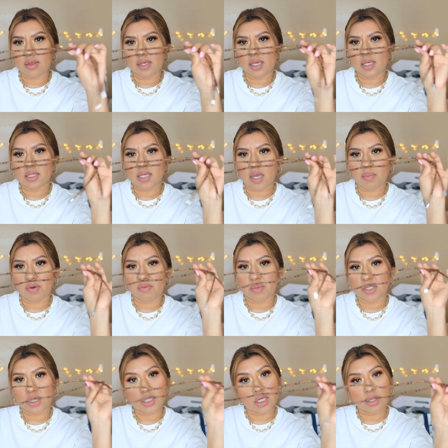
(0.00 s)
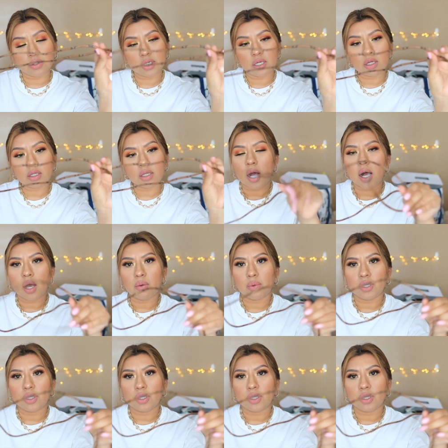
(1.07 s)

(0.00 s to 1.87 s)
the type of material uh,